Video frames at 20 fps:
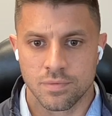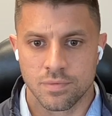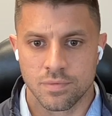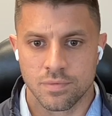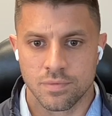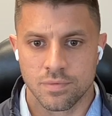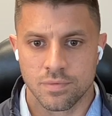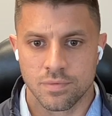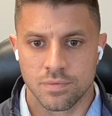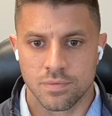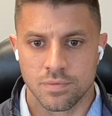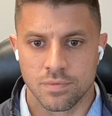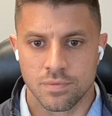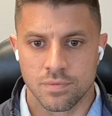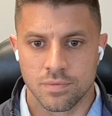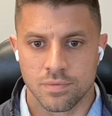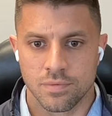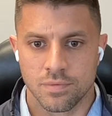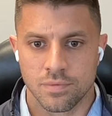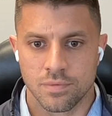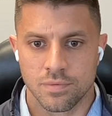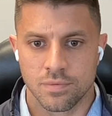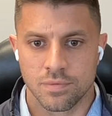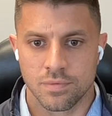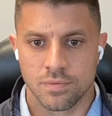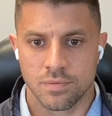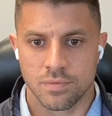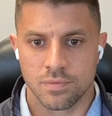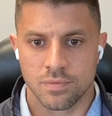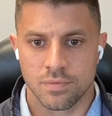
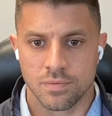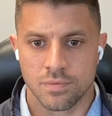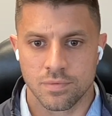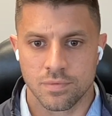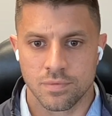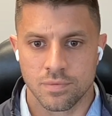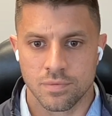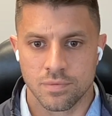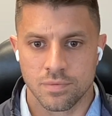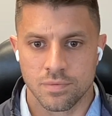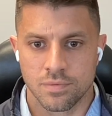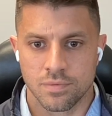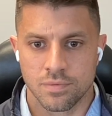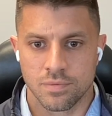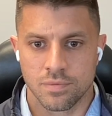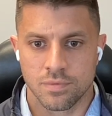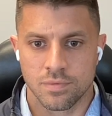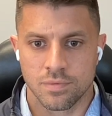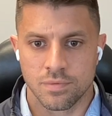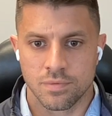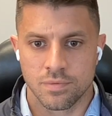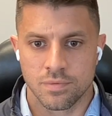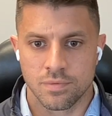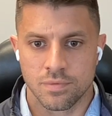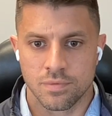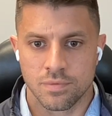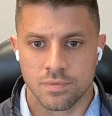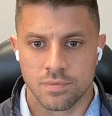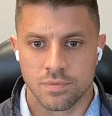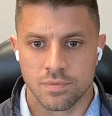
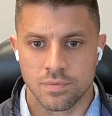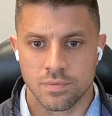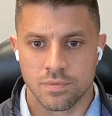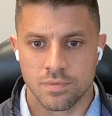[no speech]